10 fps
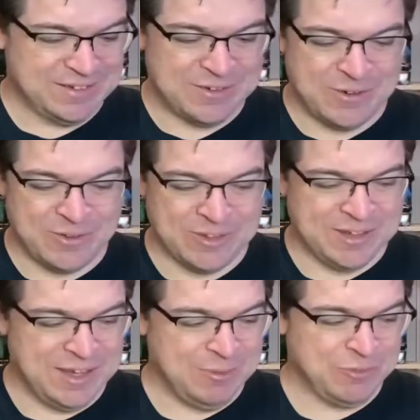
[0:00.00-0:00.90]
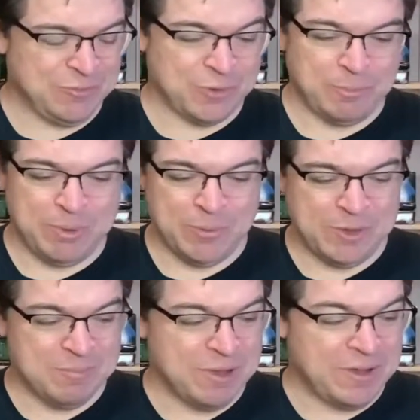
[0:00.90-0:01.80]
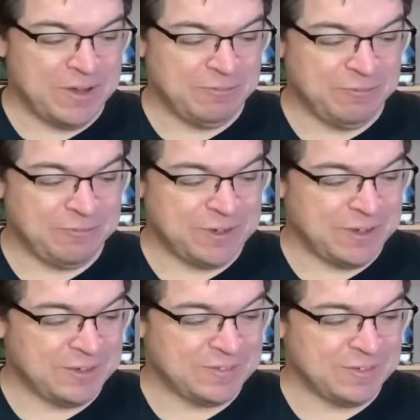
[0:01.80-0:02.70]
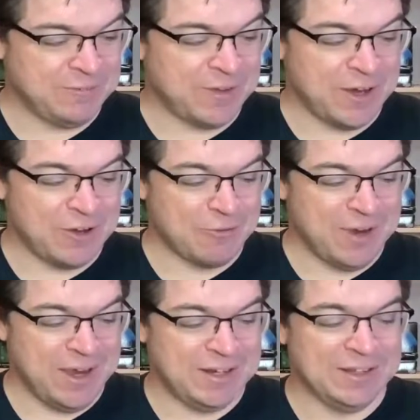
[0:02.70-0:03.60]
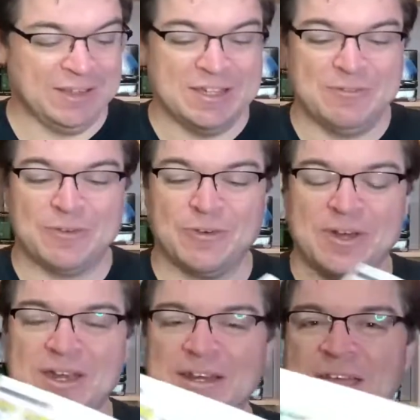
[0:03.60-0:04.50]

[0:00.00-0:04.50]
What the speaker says: All the games for it. Pokemon, let's see, Fire Red and Leaf Green